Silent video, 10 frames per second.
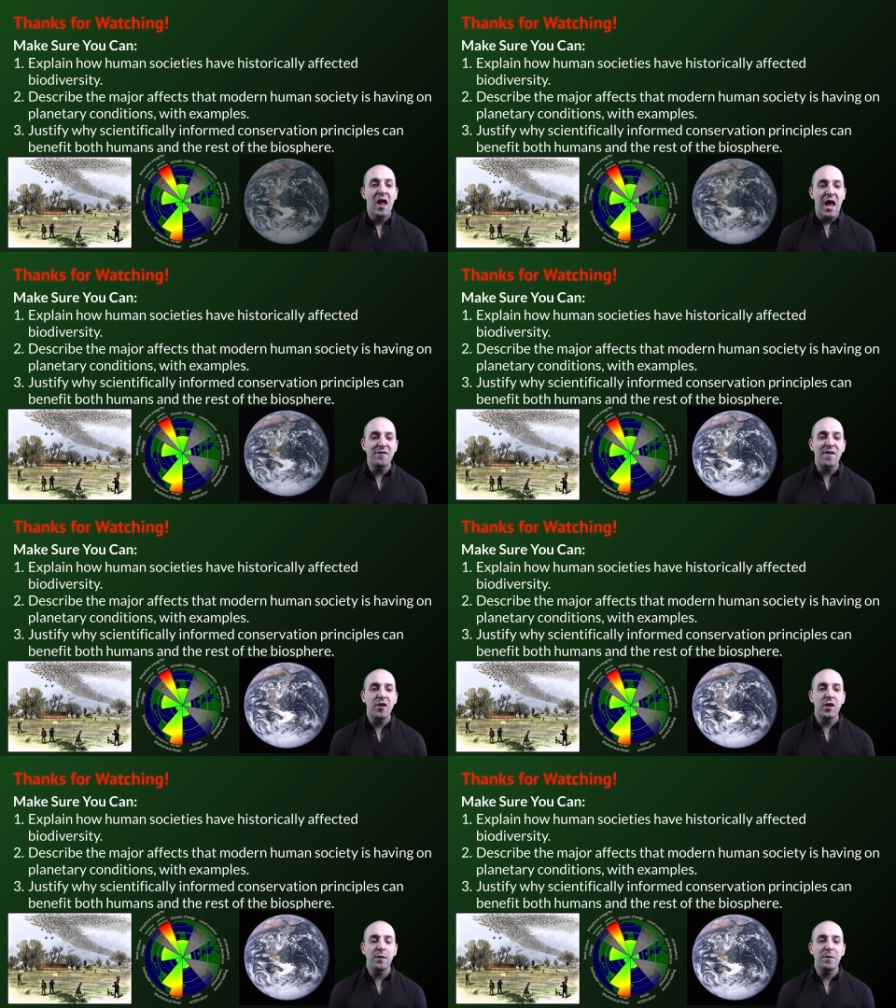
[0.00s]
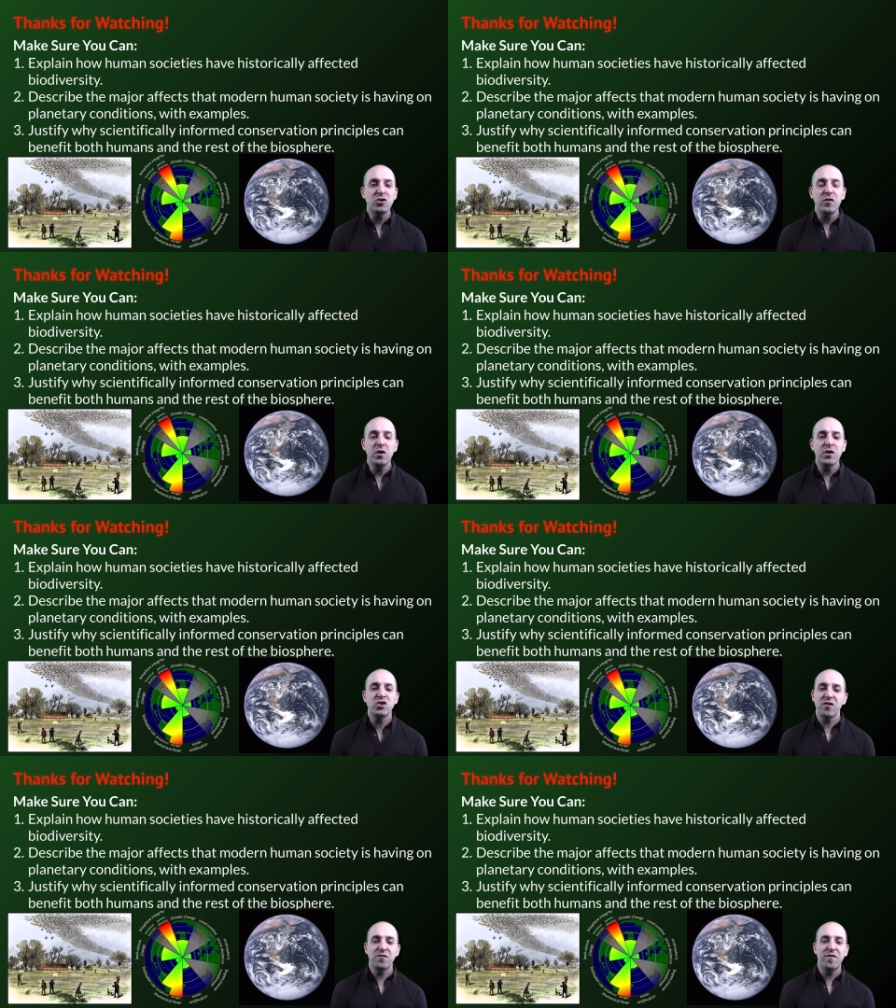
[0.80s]
And finally, make sure that you can
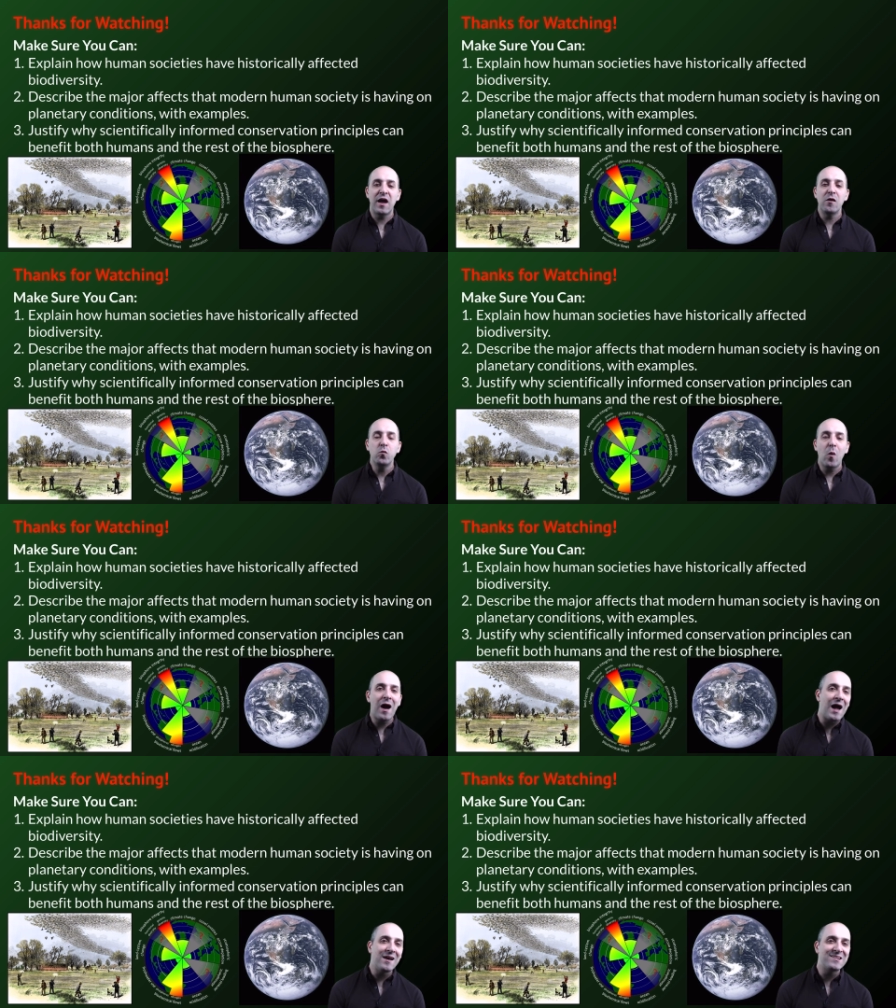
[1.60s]
justify why